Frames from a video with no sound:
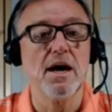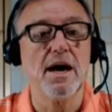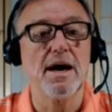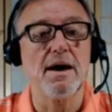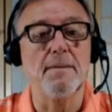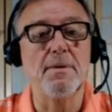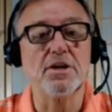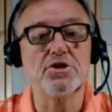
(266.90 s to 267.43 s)

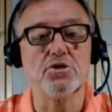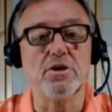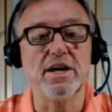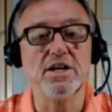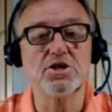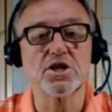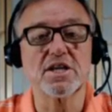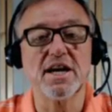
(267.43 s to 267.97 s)
How about your
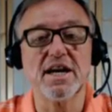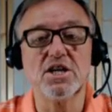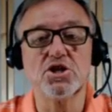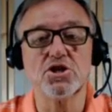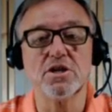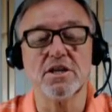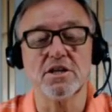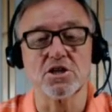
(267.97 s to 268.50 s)

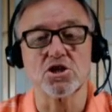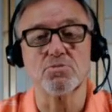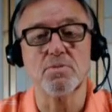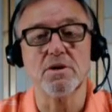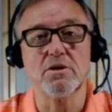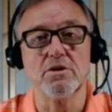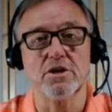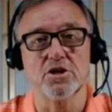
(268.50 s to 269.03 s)
education and
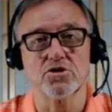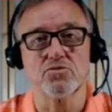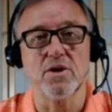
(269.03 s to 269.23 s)
experience?